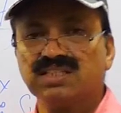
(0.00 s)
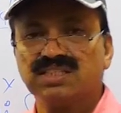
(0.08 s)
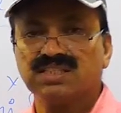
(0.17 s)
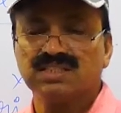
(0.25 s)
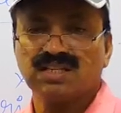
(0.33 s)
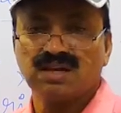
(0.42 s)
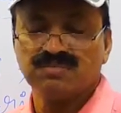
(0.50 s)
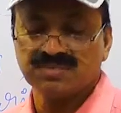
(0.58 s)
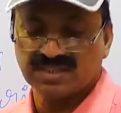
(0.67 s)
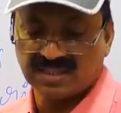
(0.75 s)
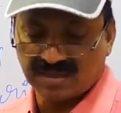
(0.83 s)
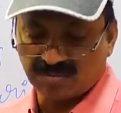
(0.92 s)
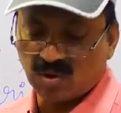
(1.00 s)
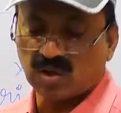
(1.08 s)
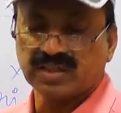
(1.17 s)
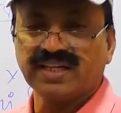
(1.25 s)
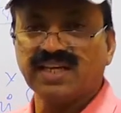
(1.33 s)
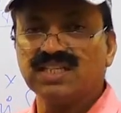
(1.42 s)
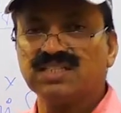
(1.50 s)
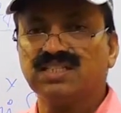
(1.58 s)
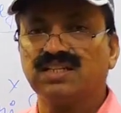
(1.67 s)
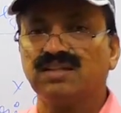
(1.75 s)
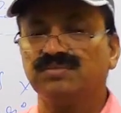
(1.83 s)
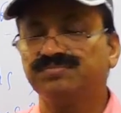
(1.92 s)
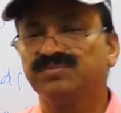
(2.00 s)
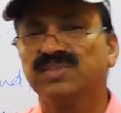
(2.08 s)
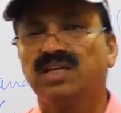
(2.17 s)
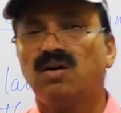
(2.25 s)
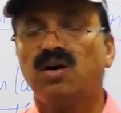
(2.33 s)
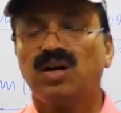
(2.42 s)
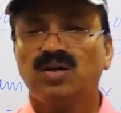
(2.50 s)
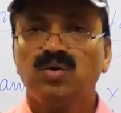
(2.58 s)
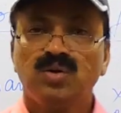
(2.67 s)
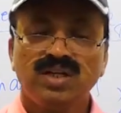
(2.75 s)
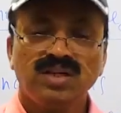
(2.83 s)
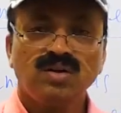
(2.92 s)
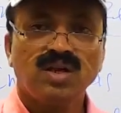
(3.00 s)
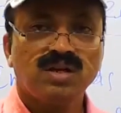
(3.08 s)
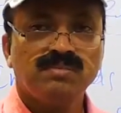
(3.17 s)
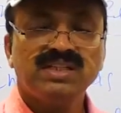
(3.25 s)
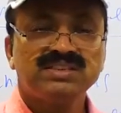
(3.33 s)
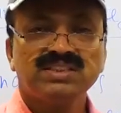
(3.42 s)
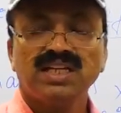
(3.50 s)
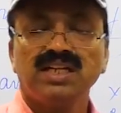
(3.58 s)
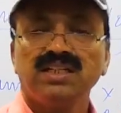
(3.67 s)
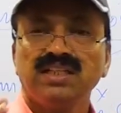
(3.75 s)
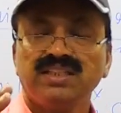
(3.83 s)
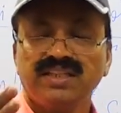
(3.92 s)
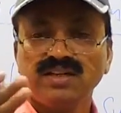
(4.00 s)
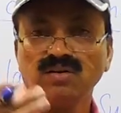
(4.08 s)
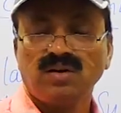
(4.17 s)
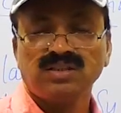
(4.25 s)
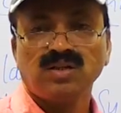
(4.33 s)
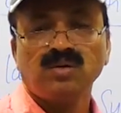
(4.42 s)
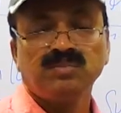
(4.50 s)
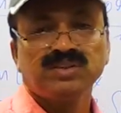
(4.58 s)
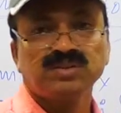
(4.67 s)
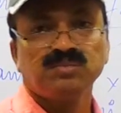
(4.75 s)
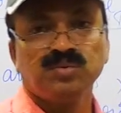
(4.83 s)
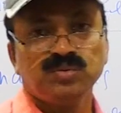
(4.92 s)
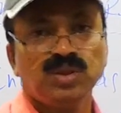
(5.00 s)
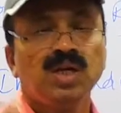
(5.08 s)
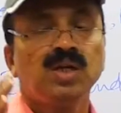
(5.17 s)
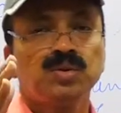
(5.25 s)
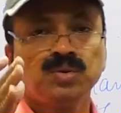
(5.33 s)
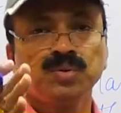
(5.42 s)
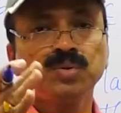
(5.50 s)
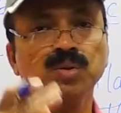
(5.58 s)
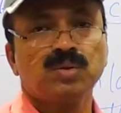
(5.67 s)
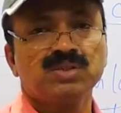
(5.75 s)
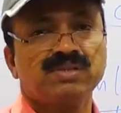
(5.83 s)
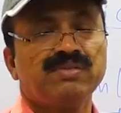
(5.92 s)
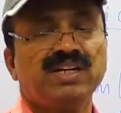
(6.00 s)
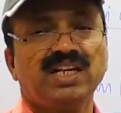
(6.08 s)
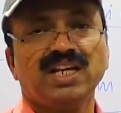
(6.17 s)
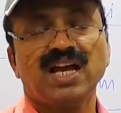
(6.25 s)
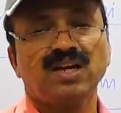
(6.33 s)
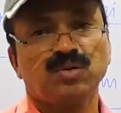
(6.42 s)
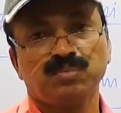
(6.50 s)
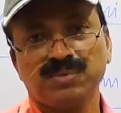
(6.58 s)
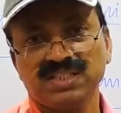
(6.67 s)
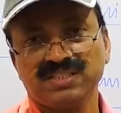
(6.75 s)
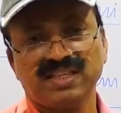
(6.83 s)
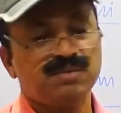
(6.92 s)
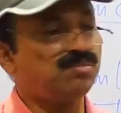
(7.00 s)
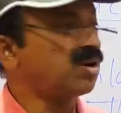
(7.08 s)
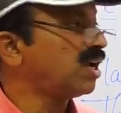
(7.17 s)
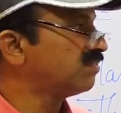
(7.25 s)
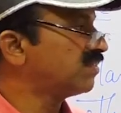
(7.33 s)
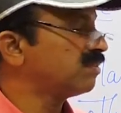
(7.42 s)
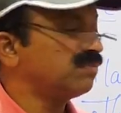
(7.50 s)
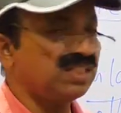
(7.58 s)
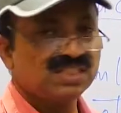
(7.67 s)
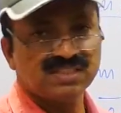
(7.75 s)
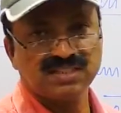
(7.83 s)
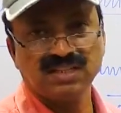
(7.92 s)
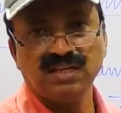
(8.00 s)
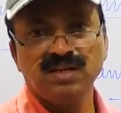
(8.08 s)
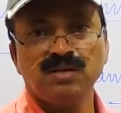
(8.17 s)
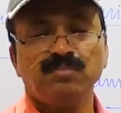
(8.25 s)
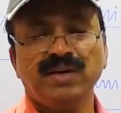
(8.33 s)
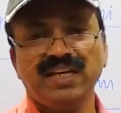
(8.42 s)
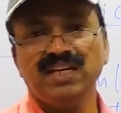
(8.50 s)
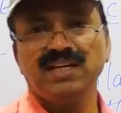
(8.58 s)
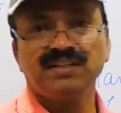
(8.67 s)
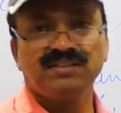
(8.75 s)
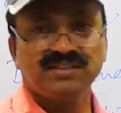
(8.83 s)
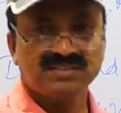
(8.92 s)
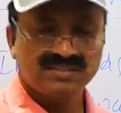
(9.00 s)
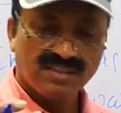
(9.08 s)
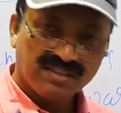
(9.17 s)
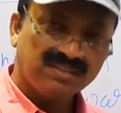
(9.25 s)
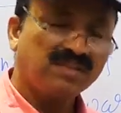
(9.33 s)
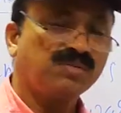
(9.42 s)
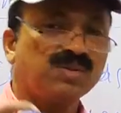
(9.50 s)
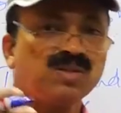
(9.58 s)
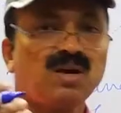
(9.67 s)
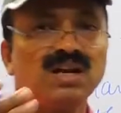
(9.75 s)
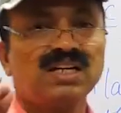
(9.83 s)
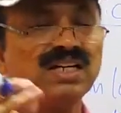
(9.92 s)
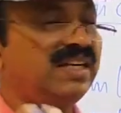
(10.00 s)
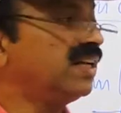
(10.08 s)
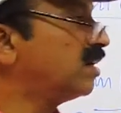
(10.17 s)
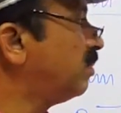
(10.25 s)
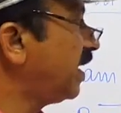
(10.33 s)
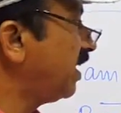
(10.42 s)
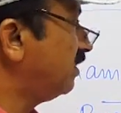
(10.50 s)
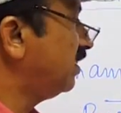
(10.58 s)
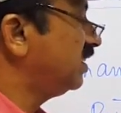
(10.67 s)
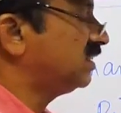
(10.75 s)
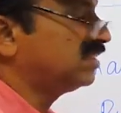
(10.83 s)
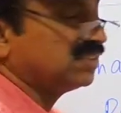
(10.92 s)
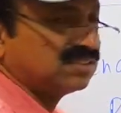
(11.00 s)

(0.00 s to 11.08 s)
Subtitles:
these Nizams, they mortgaged all golden ornaments and they got how much amount? 2 crore 70 lakh rupees they brought from these money lenders. That was all cleared by this